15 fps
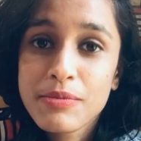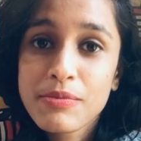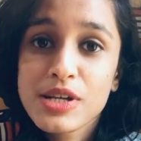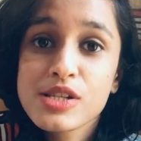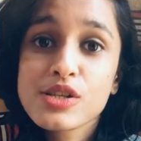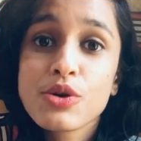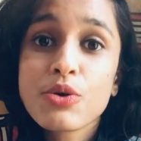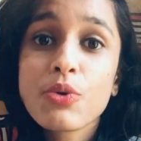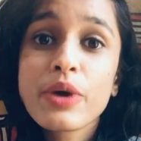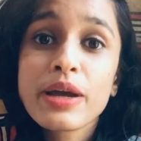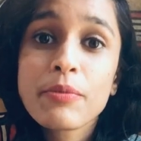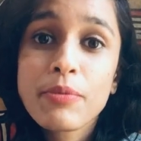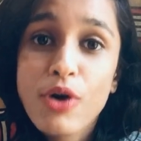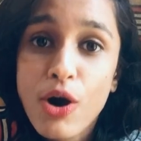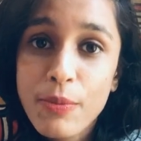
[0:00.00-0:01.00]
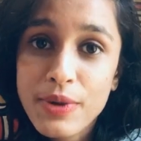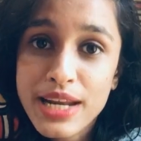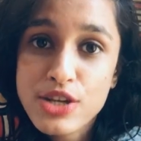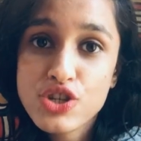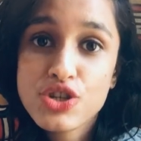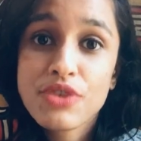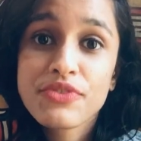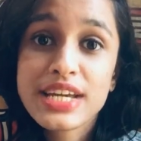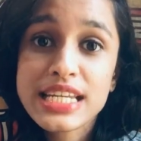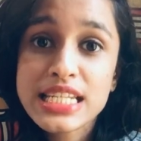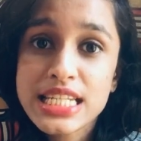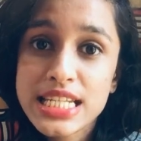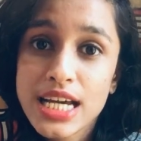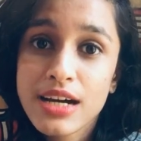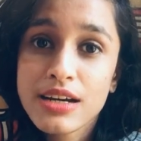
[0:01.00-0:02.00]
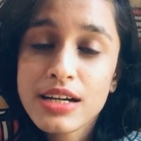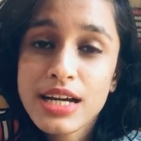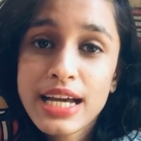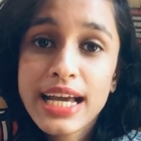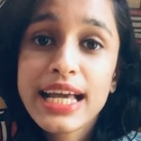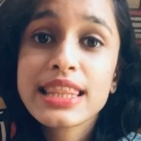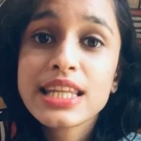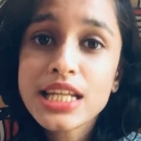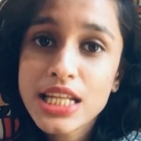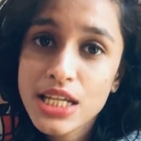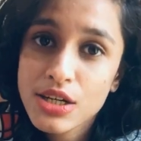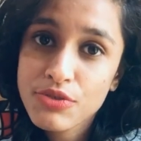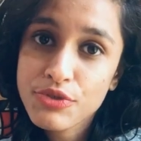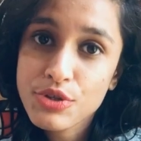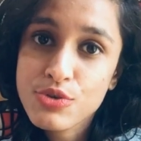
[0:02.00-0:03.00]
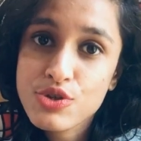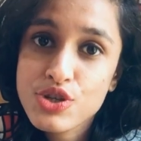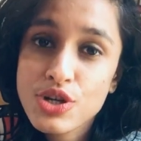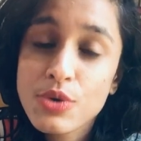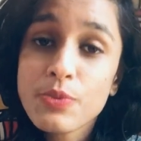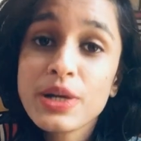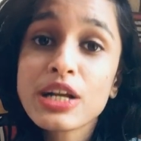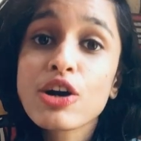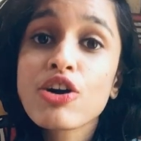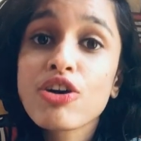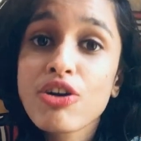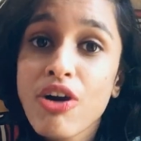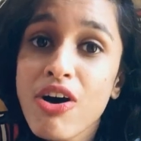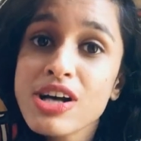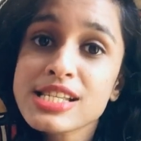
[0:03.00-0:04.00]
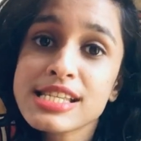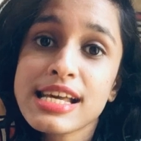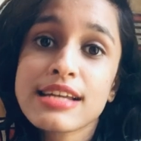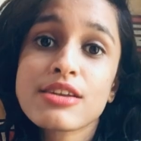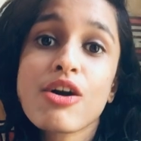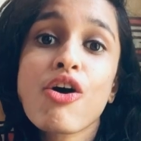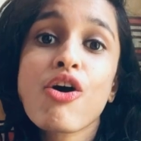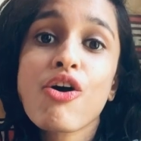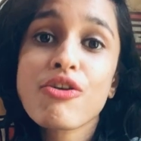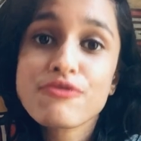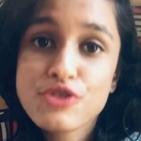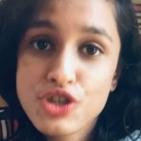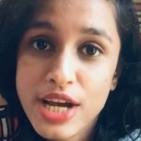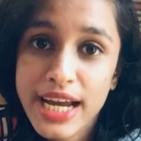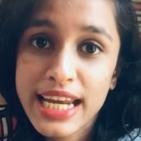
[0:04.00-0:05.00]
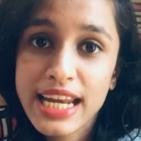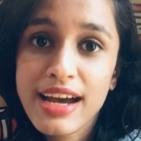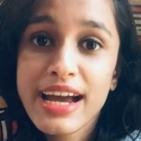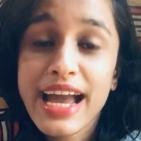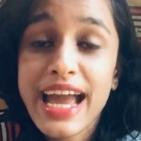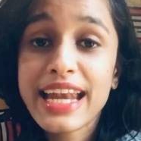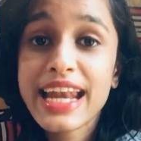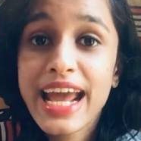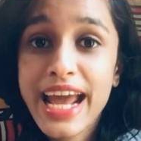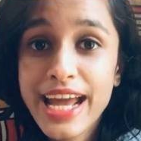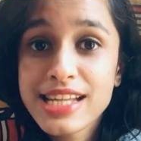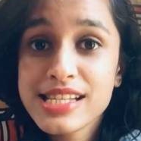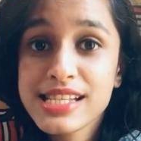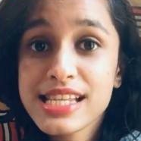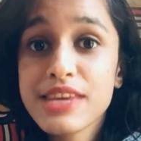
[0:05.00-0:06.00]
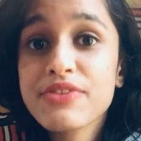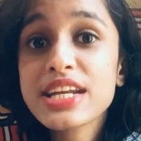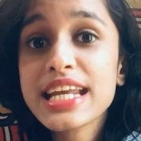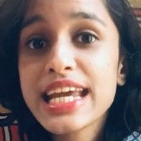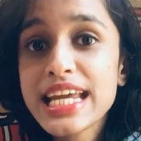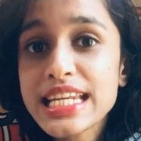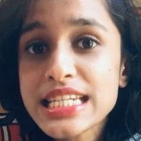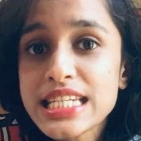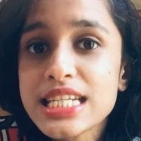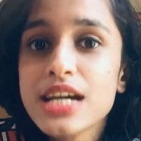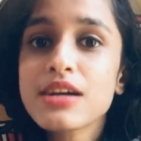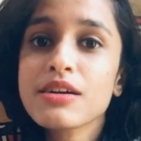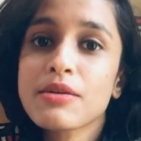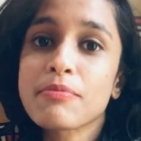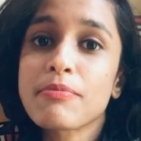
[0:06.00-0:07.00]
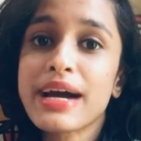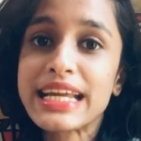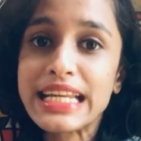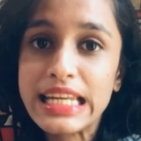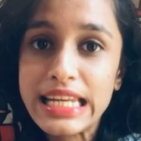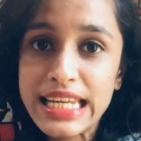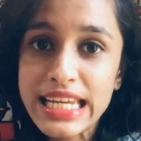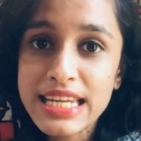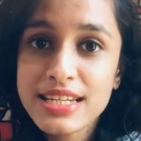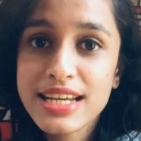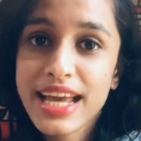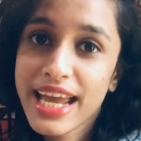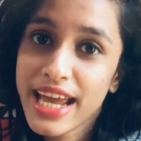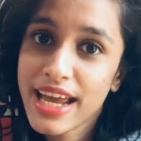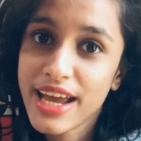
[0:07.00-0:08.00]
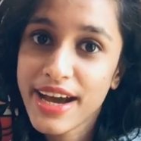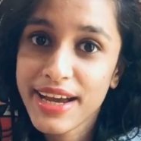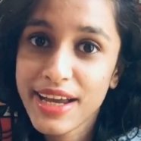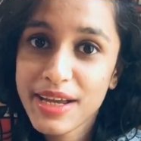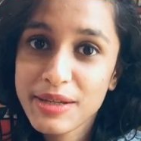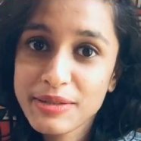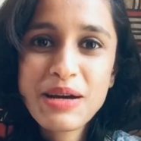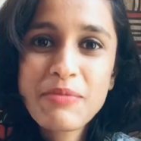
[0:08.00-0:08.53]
because the growing population of India in the near future will cross that of China, and hence even India might lead AI.